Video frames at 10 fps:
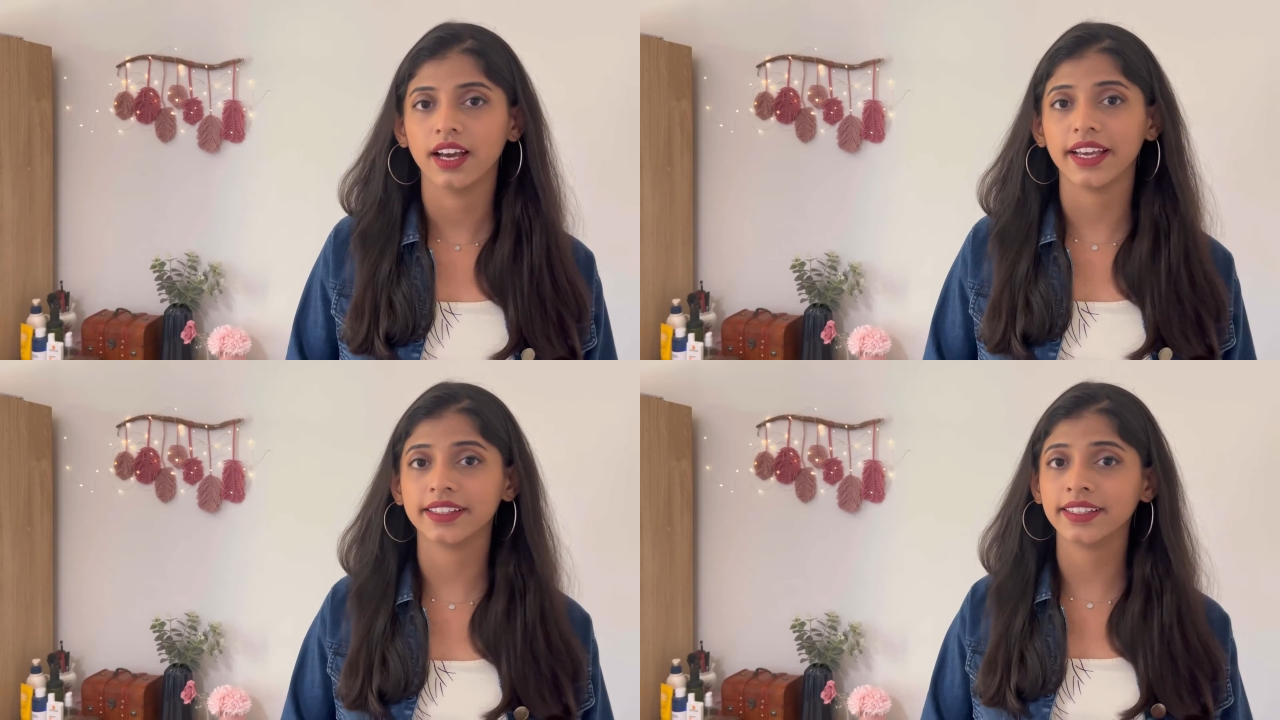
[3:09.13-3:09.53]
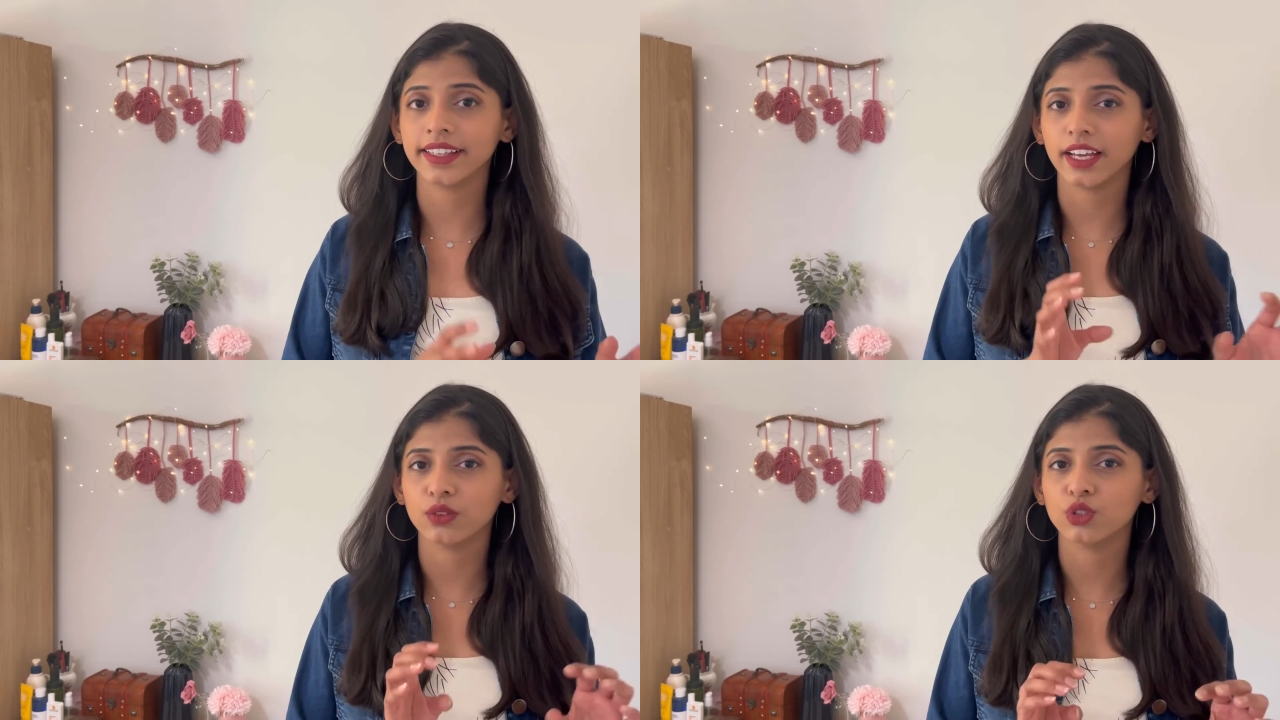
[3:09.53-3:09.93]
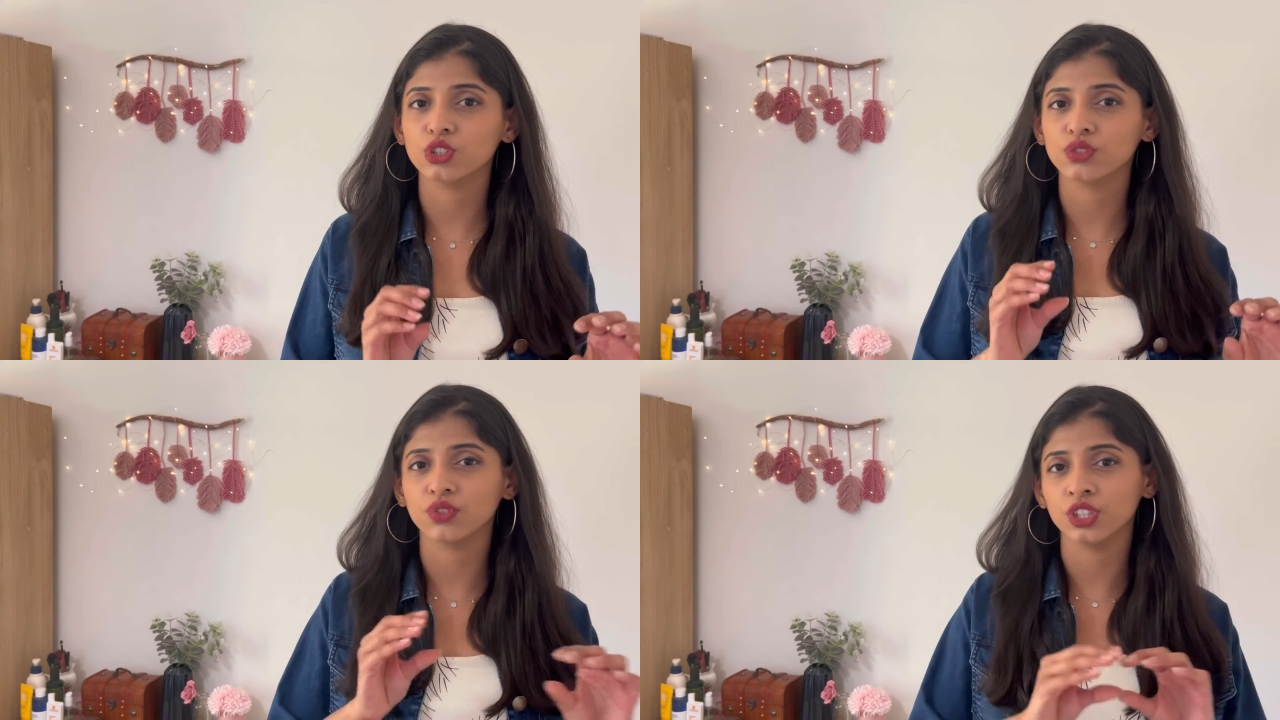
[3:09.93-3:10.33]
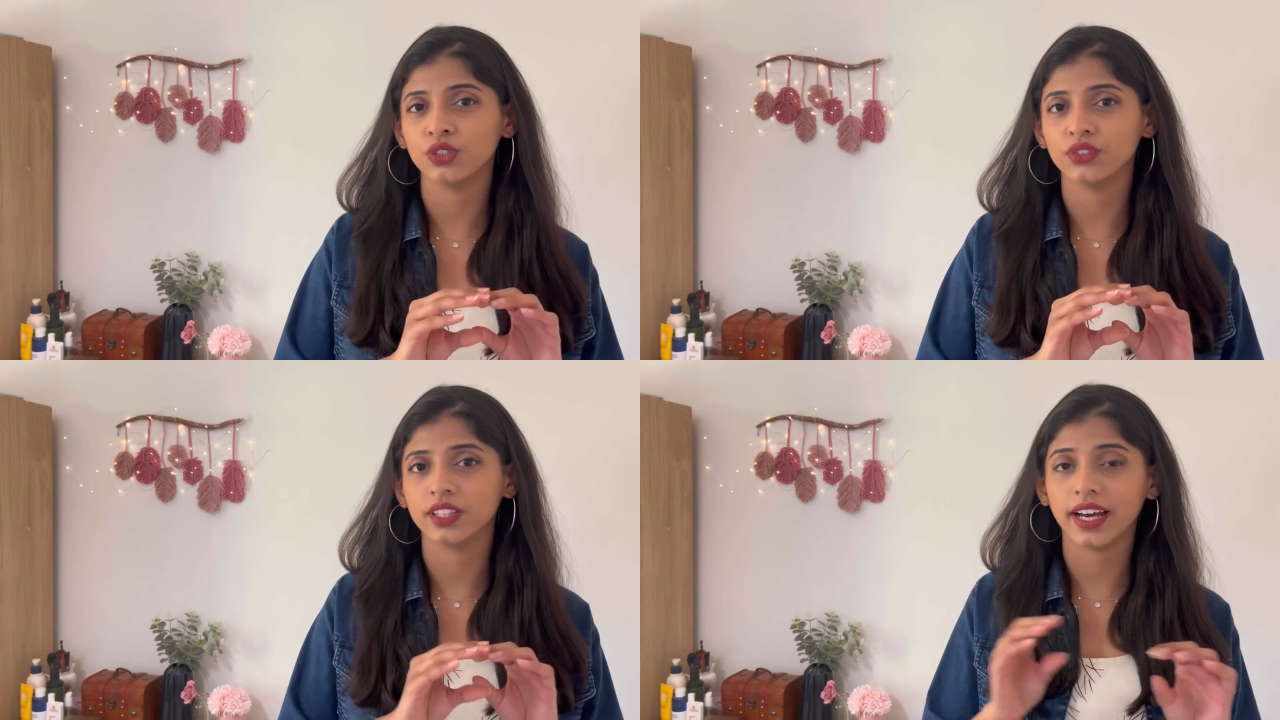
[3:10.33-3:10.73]
I think that was one
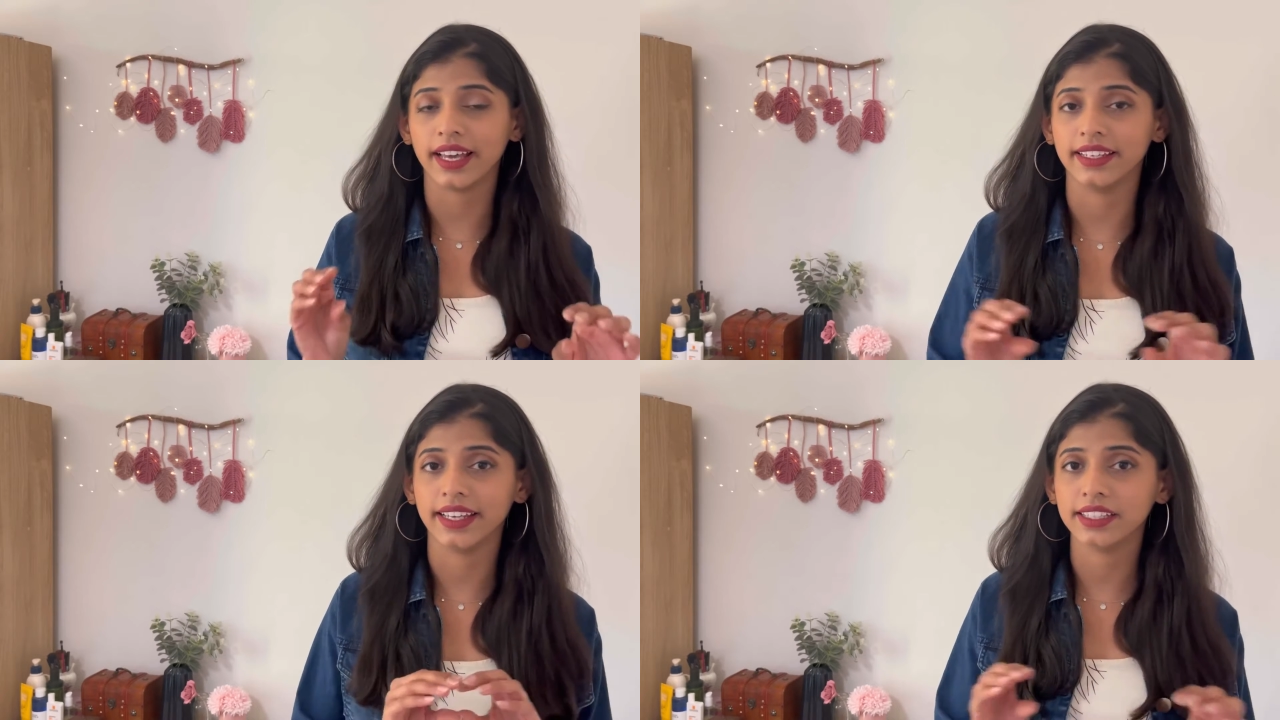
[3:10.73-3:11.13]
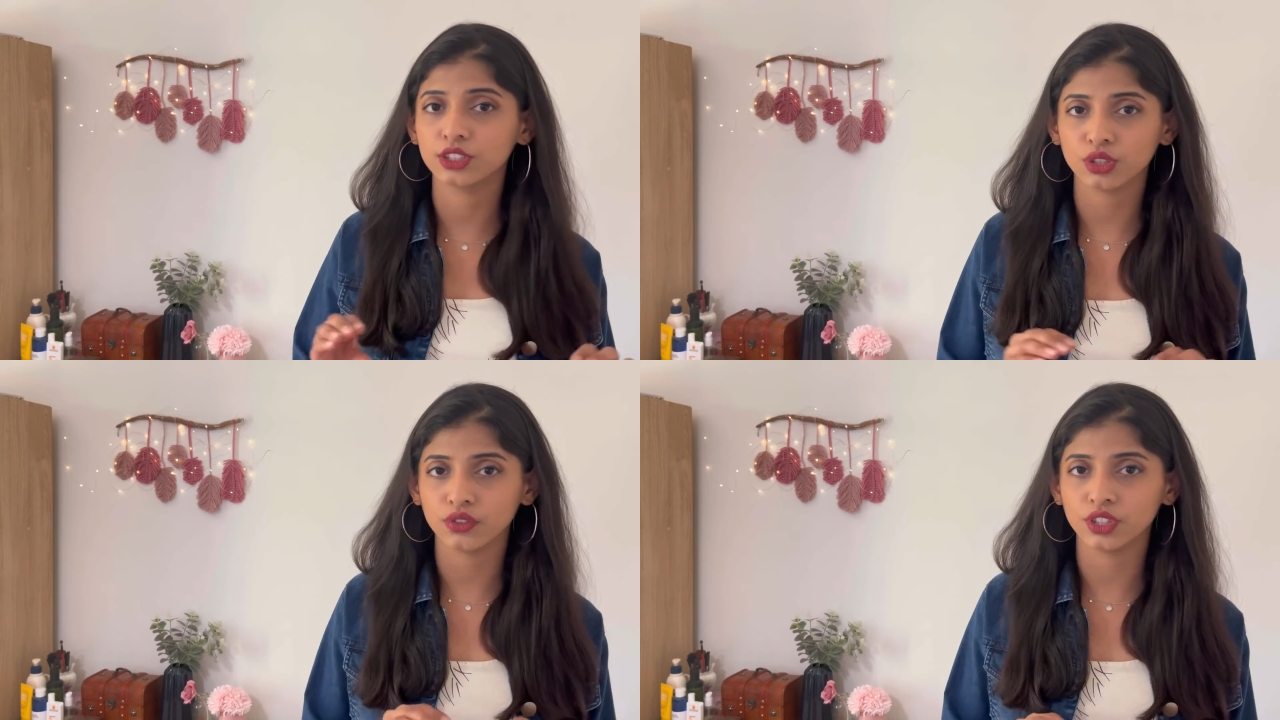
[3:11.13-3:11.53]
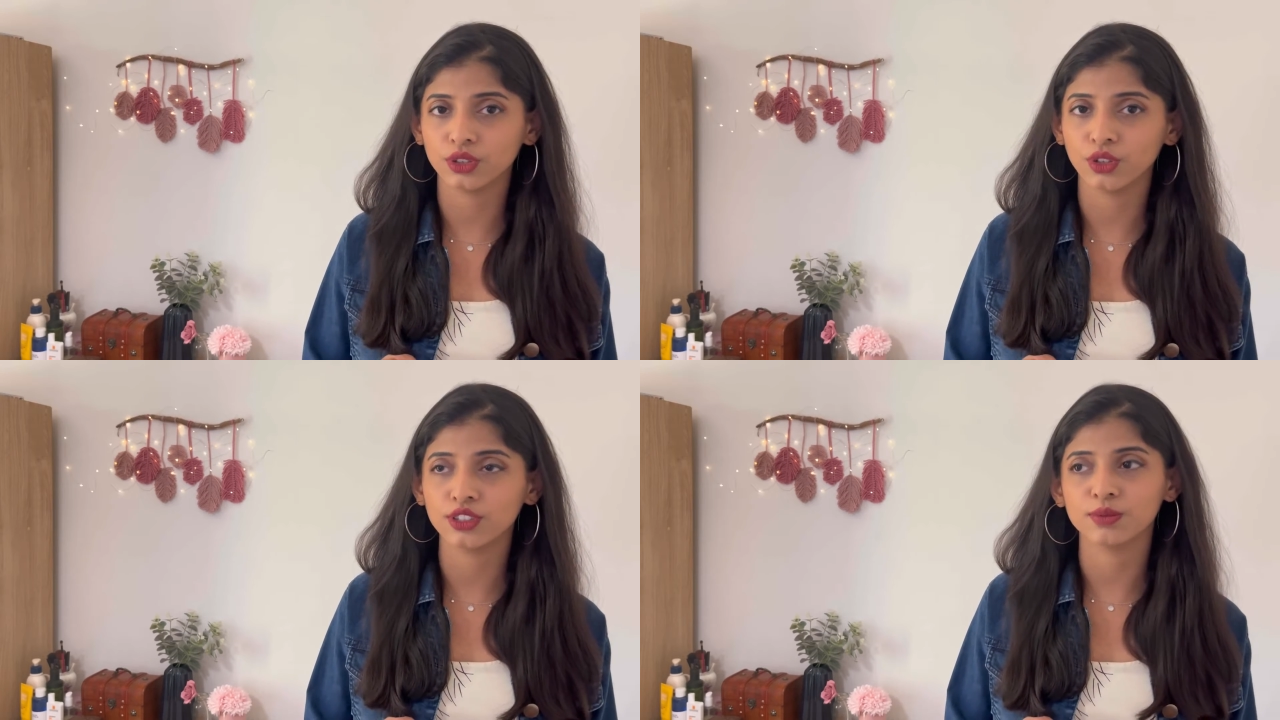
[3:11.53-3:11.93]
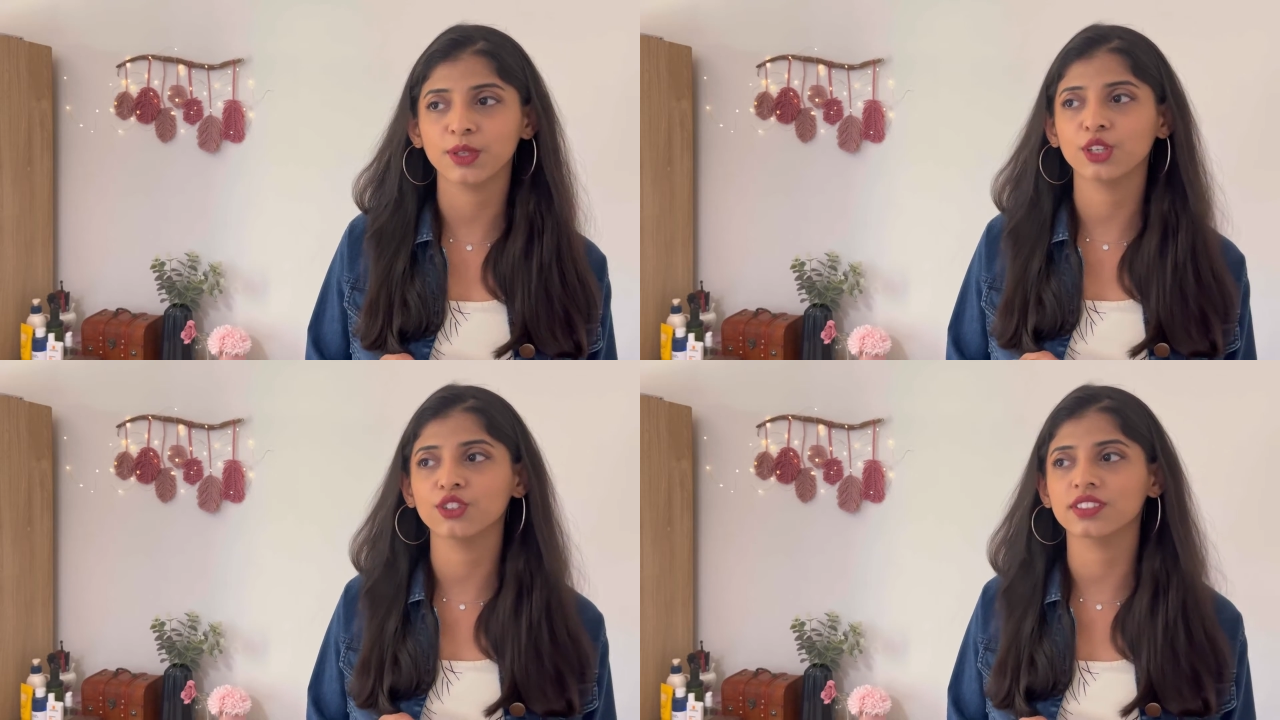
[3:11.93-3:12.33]
of the highlights of the course
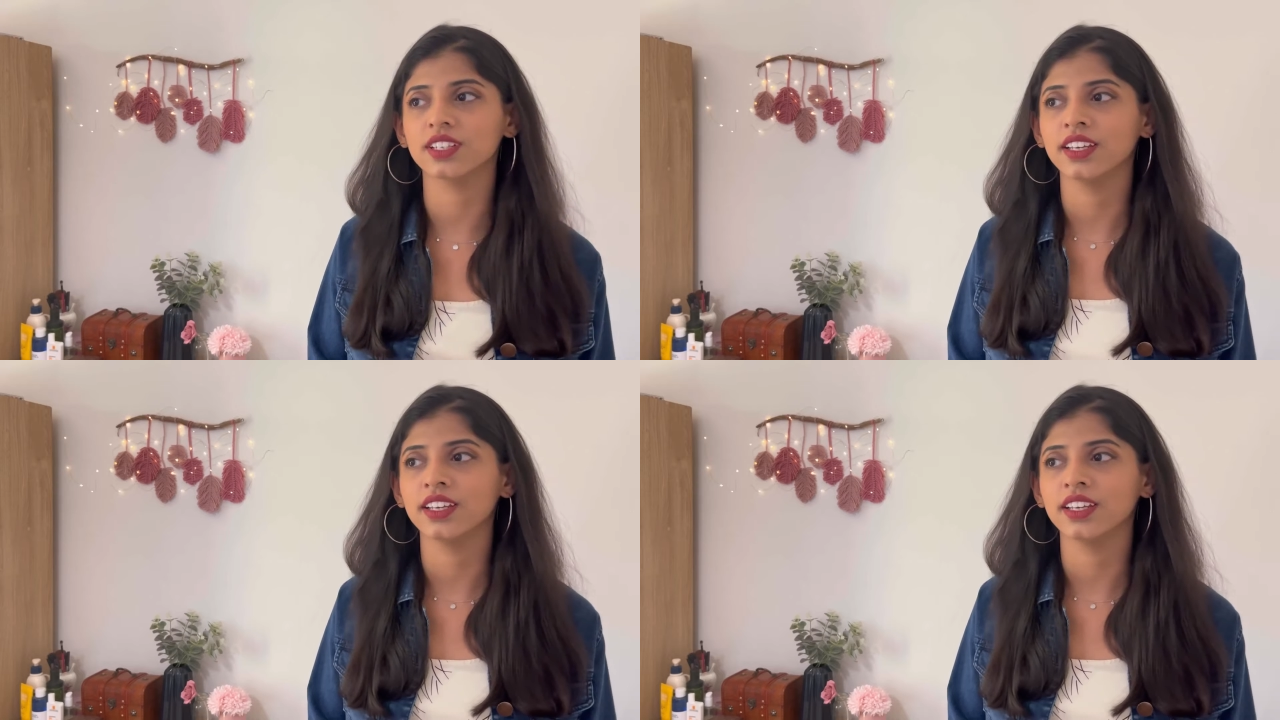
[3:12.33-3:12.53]
because